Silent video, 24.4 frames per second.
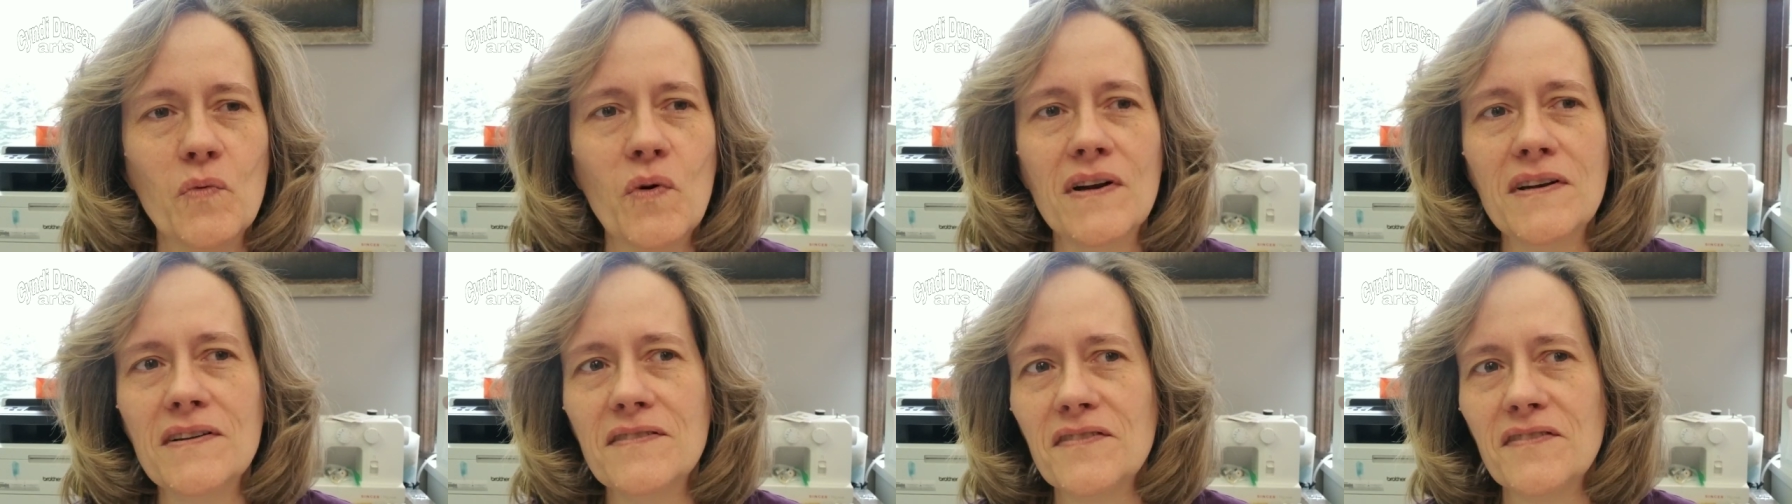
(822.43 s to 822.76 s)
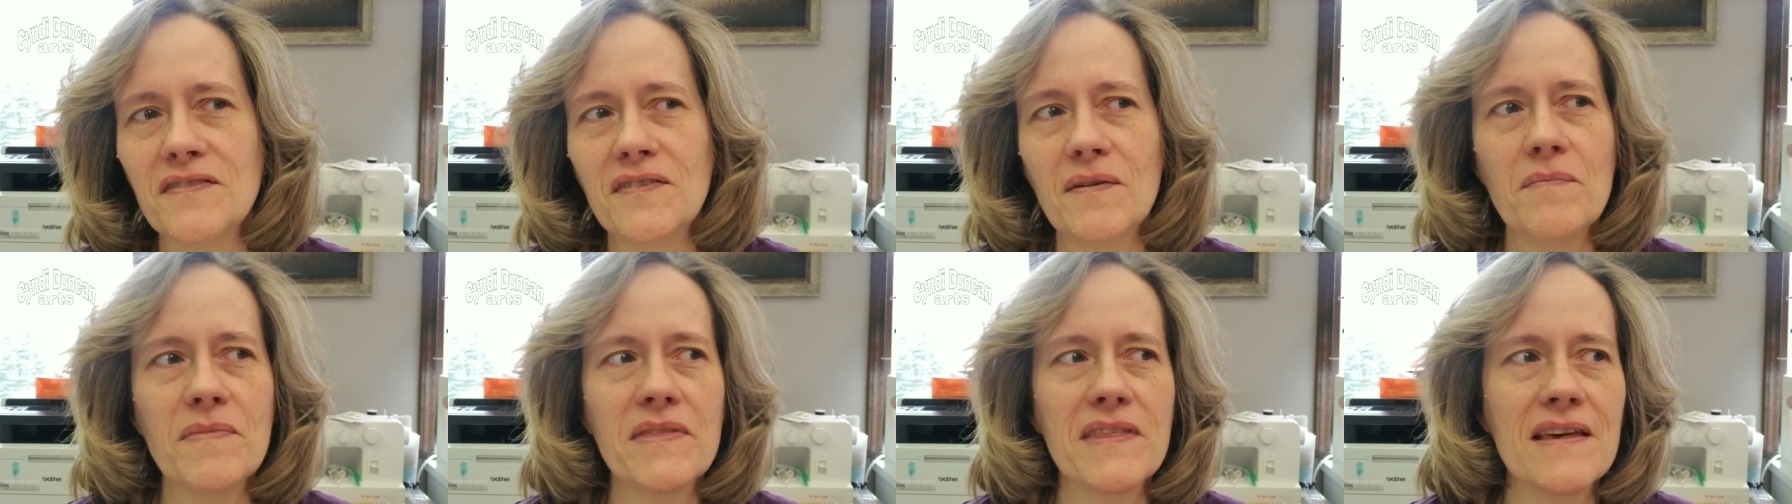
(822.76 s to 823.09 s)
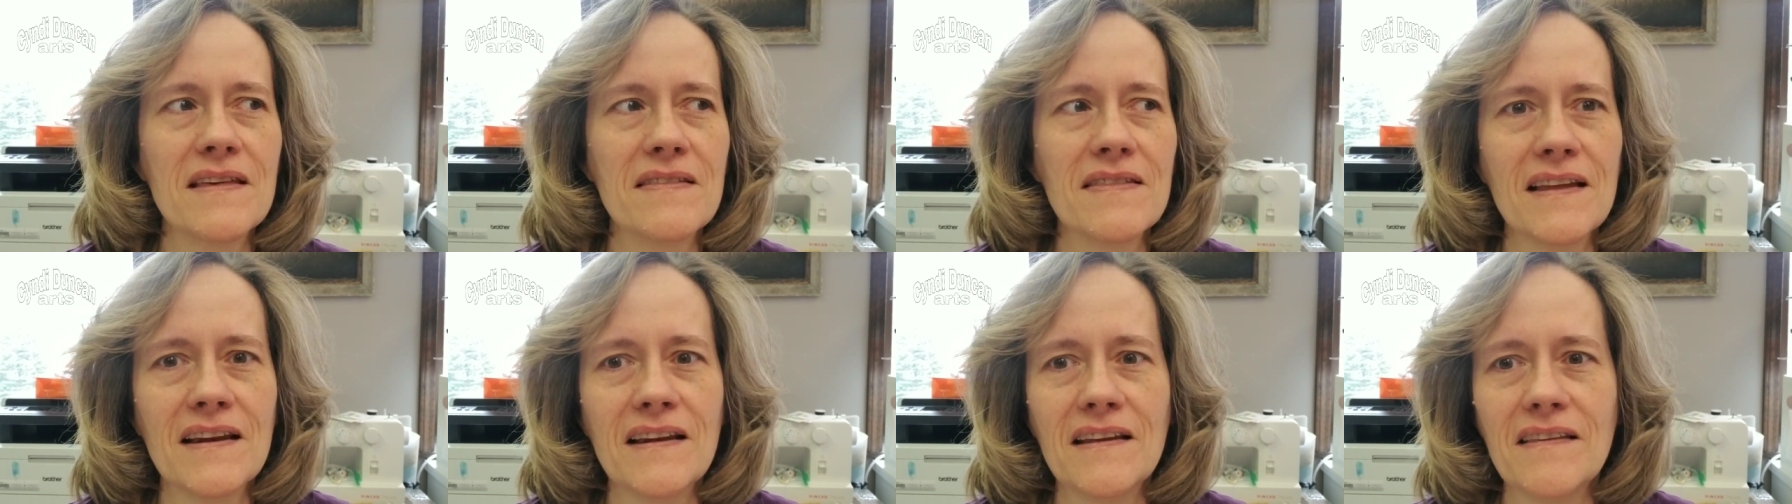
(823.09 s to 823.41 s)
What is
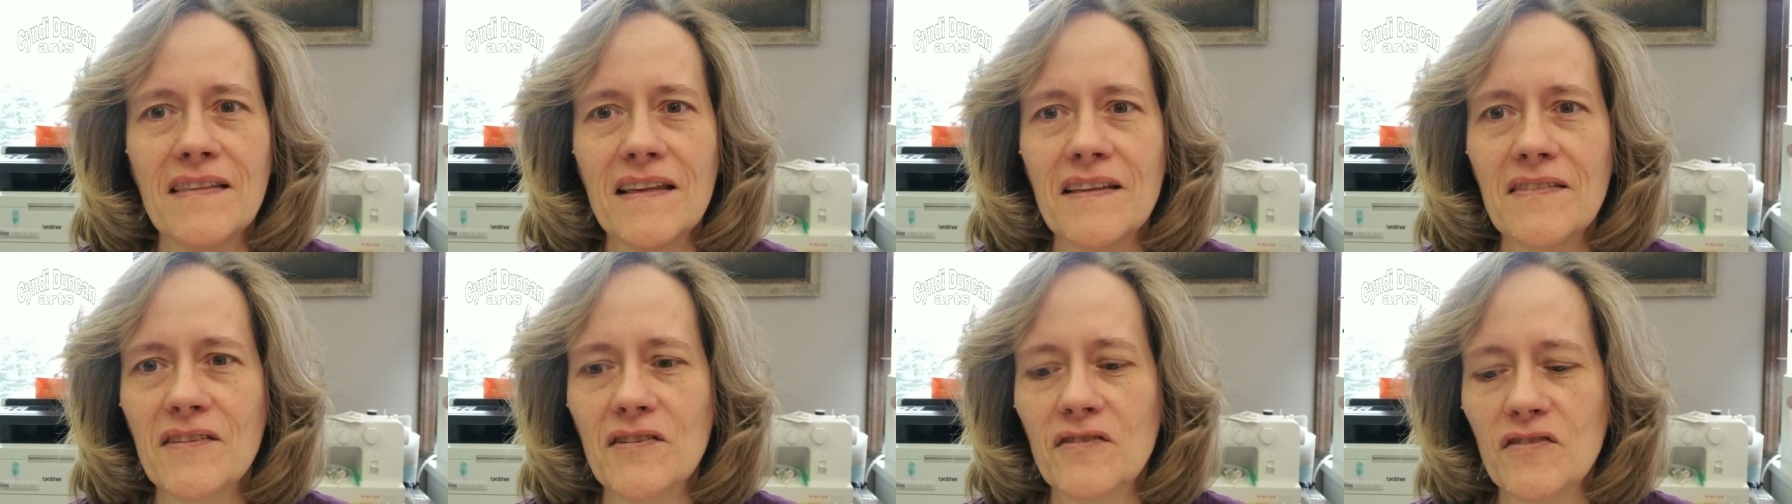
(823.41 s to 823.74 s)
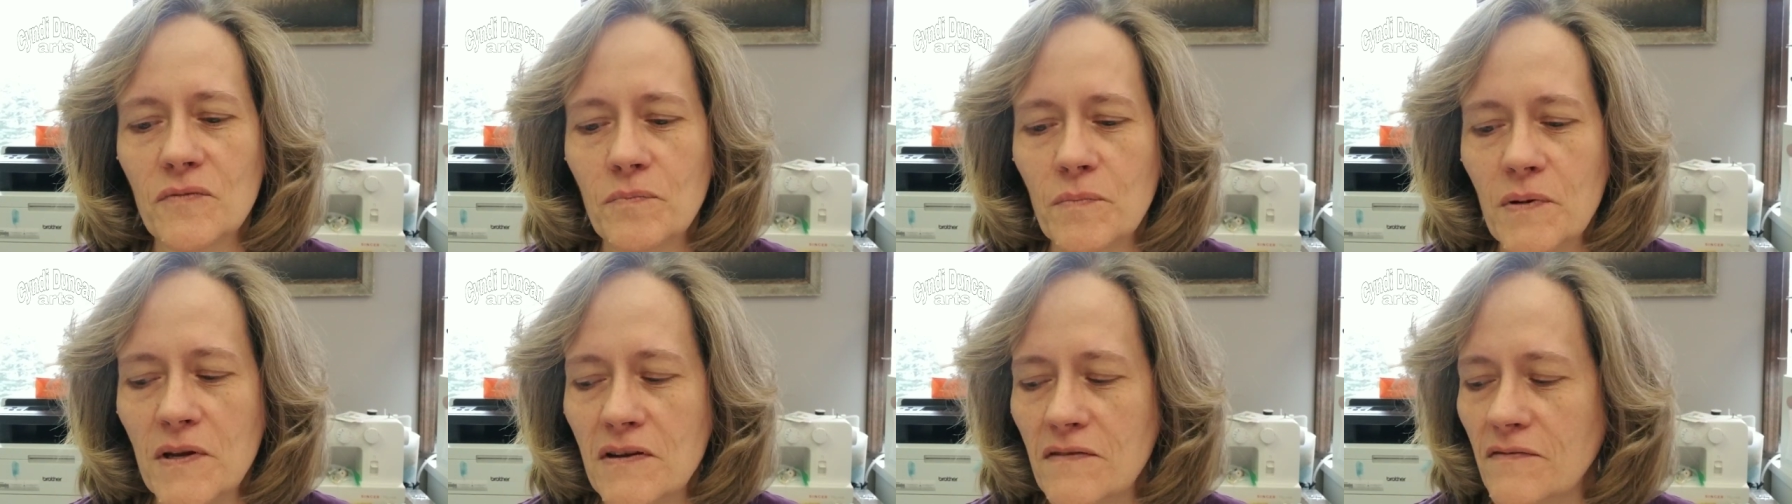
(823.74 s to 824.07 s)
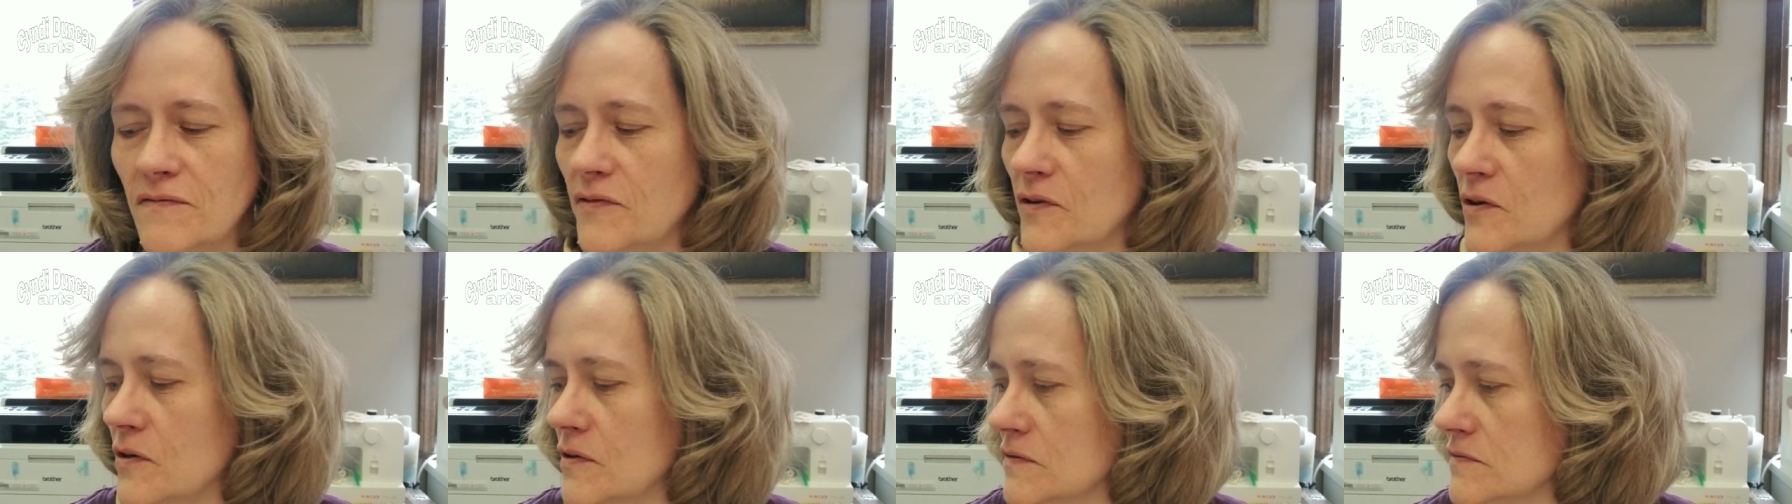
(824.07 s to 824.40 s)
something that I think there's
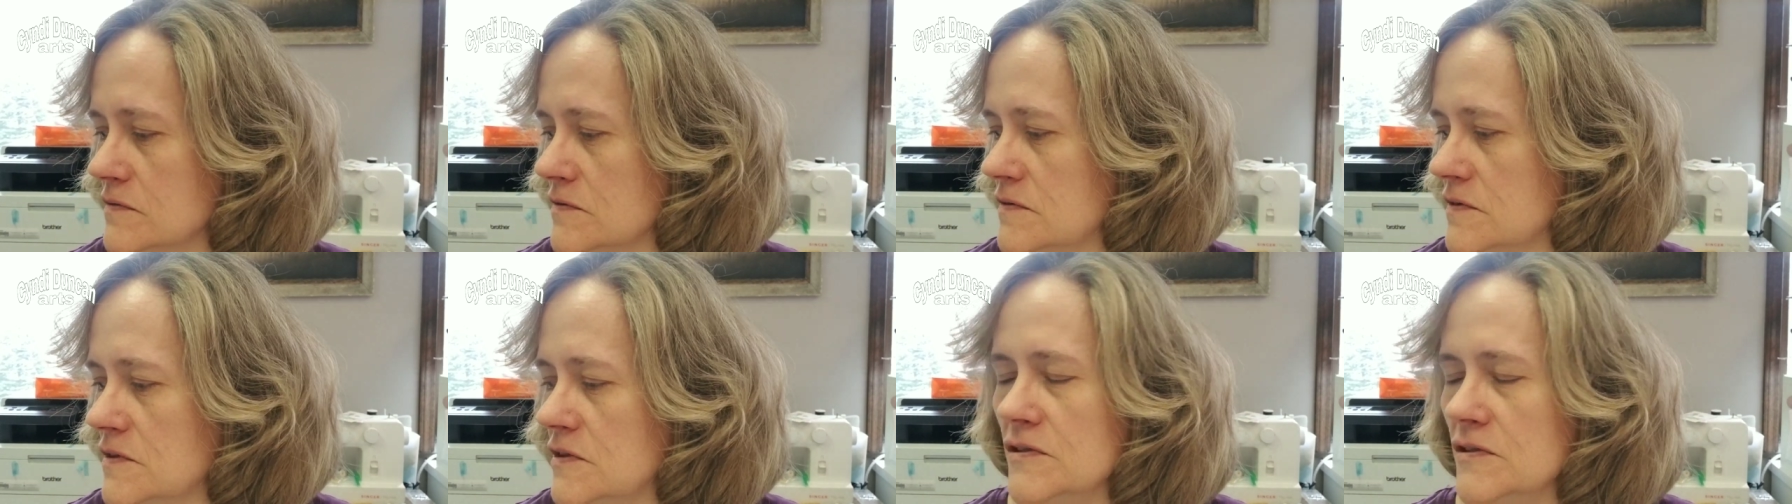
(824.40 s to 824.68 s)
pitfalls